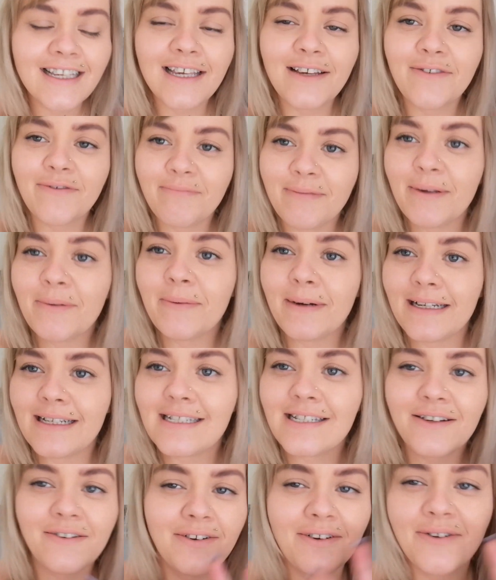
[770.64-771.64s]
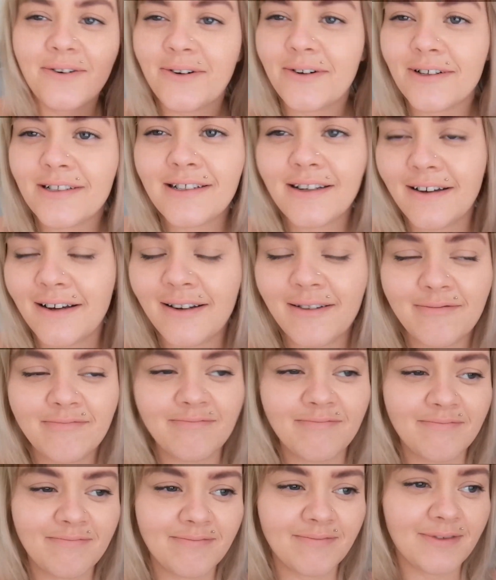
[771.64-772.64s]
Give me winter and
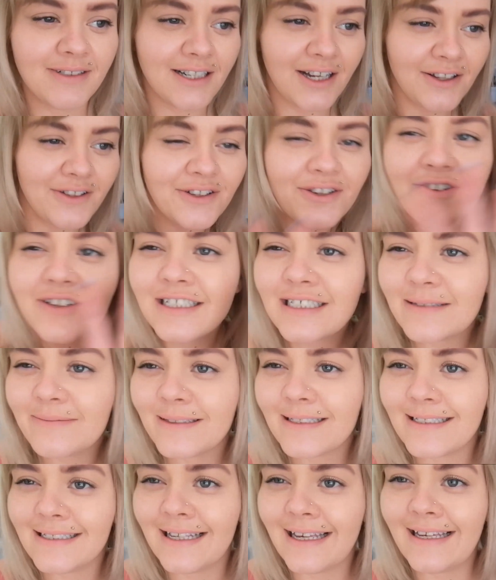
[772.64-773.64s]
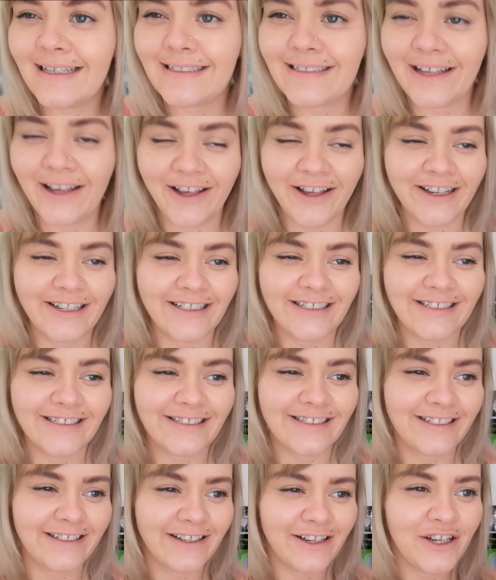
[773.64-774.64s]
autumn, you know, the Christmas
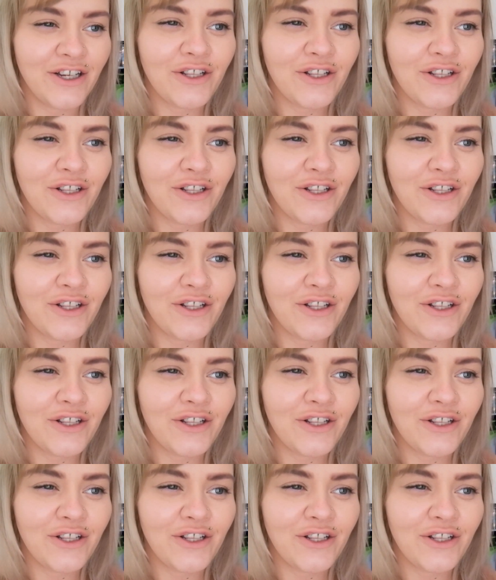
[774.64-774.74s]
seasons,